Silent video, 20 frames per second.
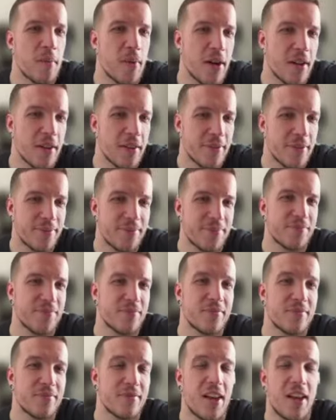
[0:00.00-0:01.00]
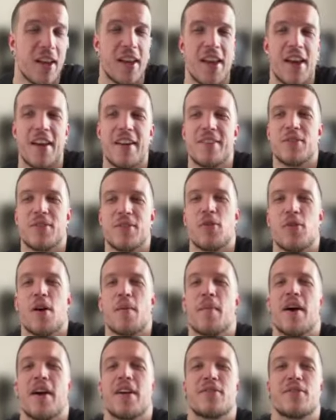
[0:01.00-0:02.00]
but again, who
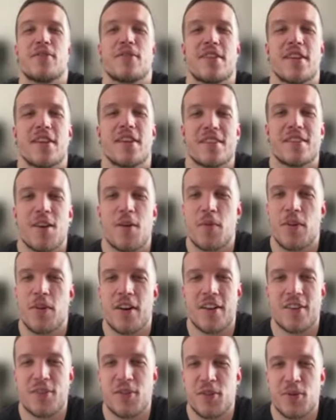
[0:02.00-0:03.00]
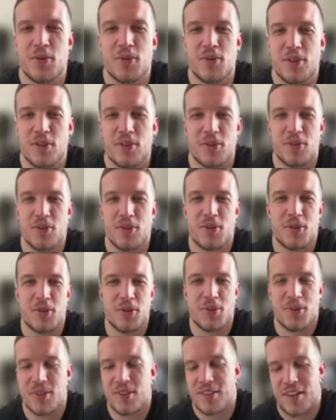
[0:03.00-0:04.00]
am I to tell someone not to use it or to
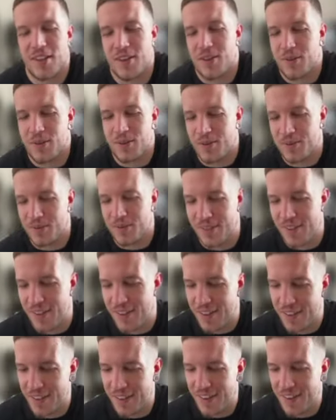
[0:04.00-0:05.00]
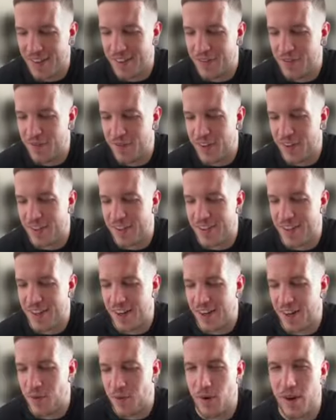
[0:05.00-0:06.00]
use it? I don't know. It feels
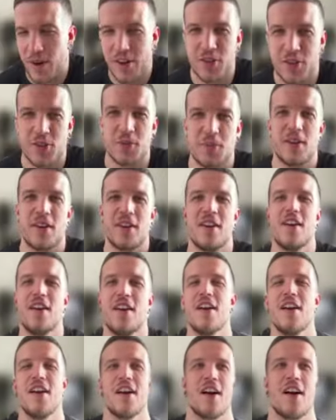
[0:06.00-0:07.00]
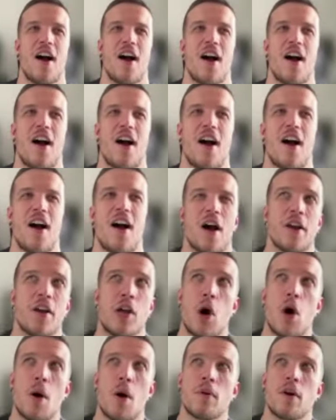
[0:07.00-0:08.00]
kind of weird to me. I
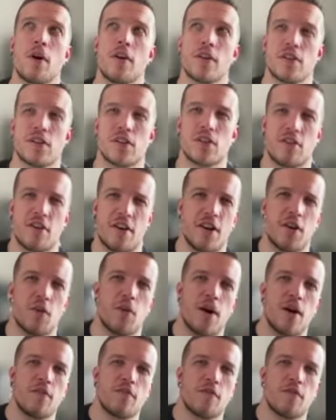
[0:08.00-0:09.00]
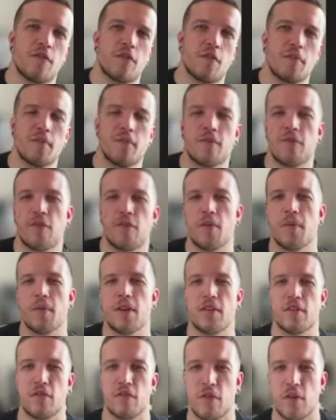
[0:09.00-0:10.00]
know I'm gonna stray away from
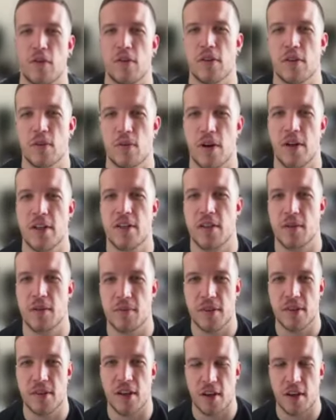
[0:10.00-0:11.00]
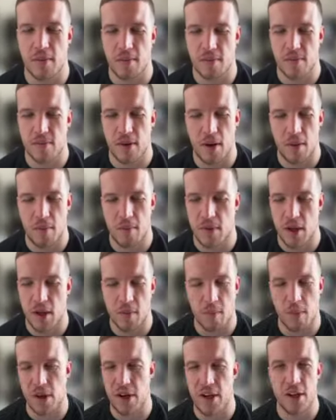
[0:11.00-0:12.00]
it for quite some time. I'm
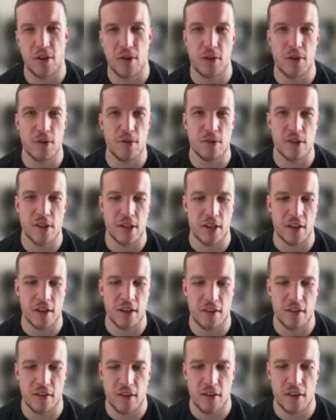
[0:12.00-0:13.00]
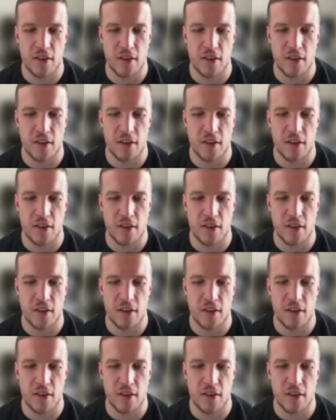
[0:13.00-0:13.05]
not planning on using it.